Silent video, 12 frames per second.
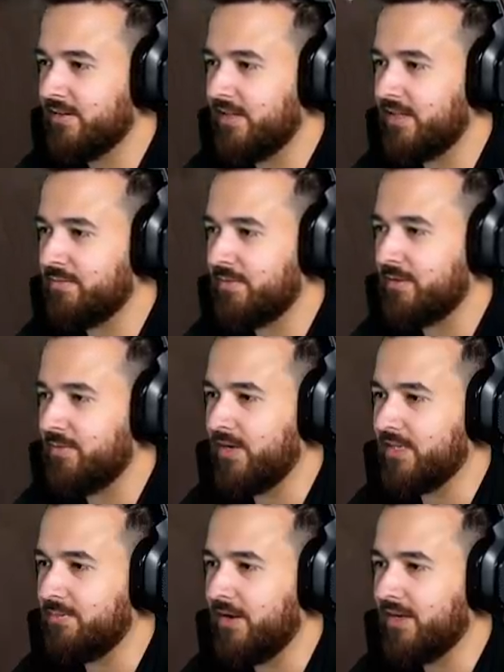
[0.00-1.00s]
That's probably
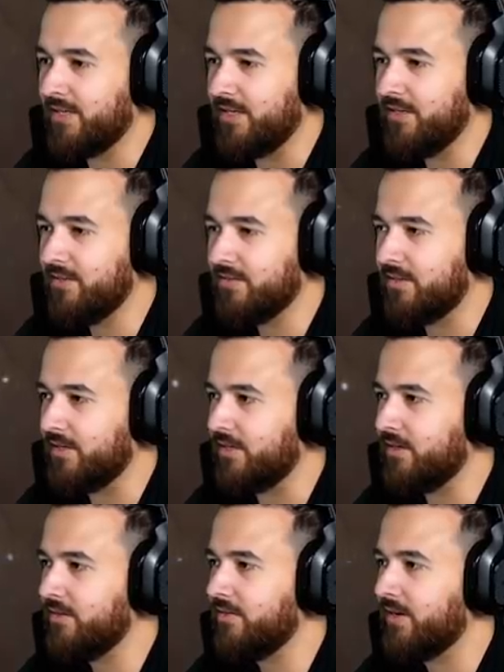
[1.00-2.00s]
why he's barking. There
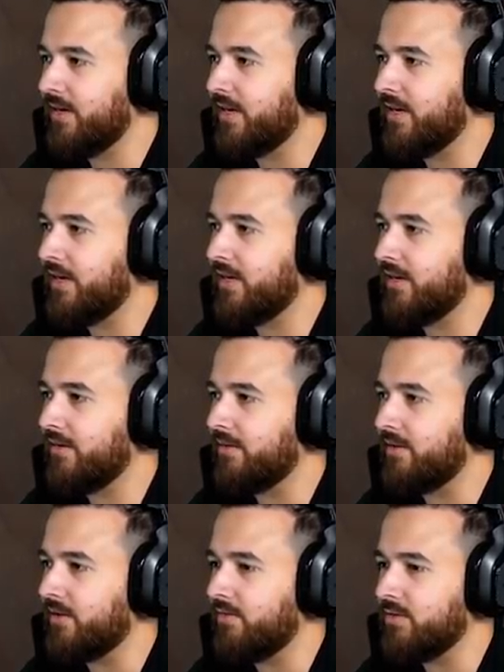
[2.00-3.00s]
you go. And I'm
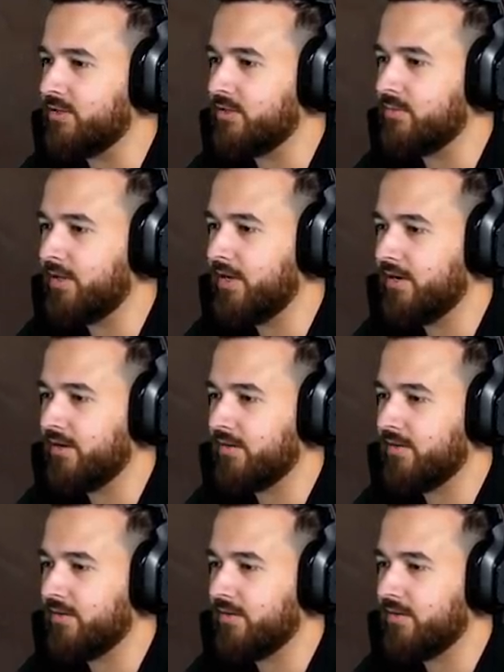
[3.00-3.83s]
going to go resume that.